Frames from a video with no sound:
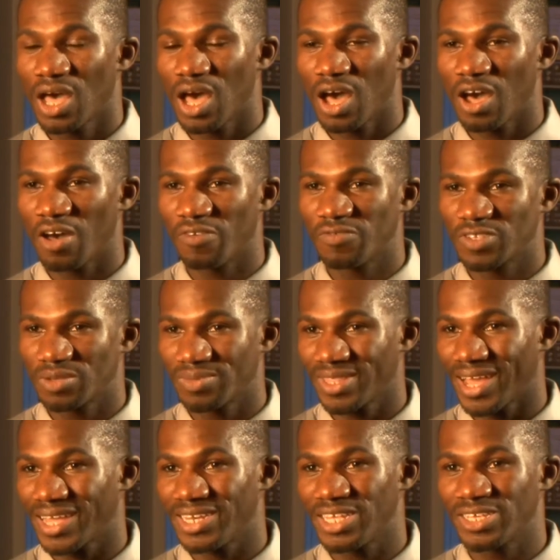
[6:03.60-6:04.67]
of some of the
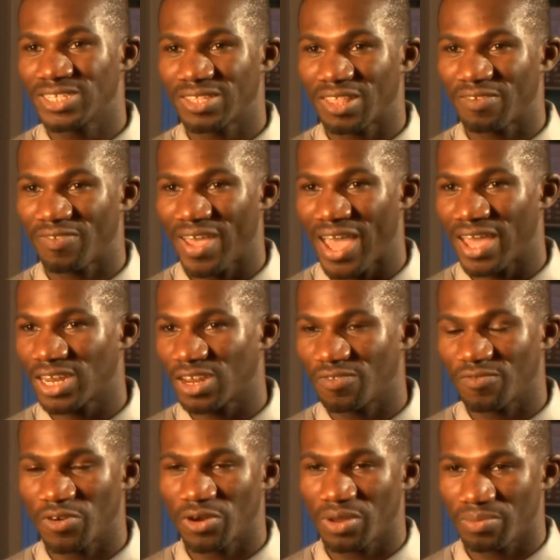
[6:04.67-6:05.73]
ideas that they've had,
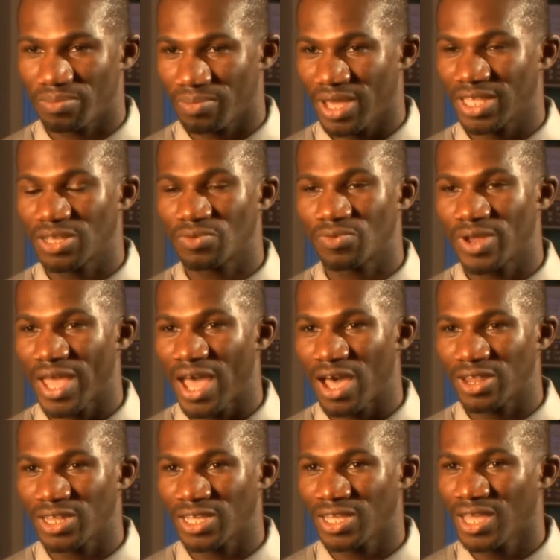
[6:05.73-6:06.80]
convert, make it
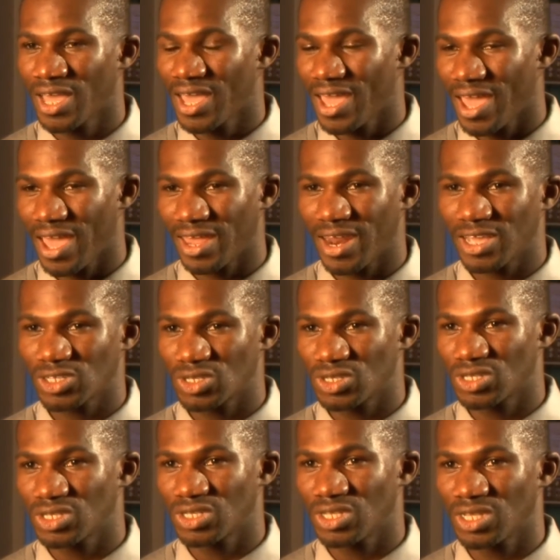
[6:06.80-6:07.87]
reality, and actually
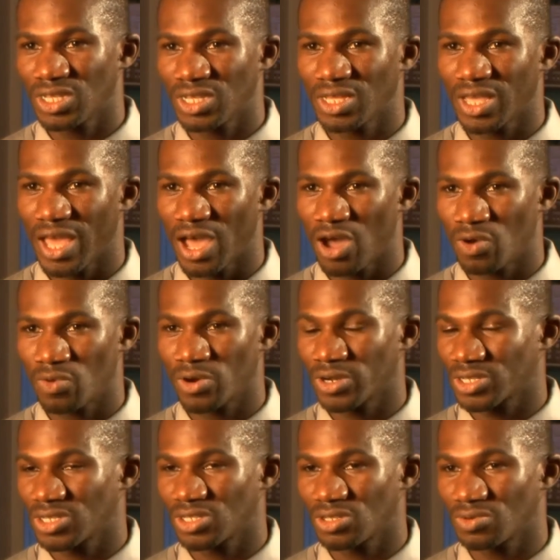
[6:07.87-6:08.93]
see how it
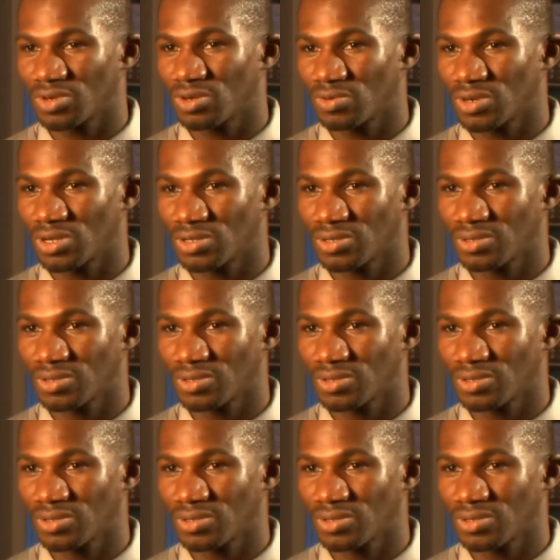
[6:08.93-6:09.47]
works in the real world.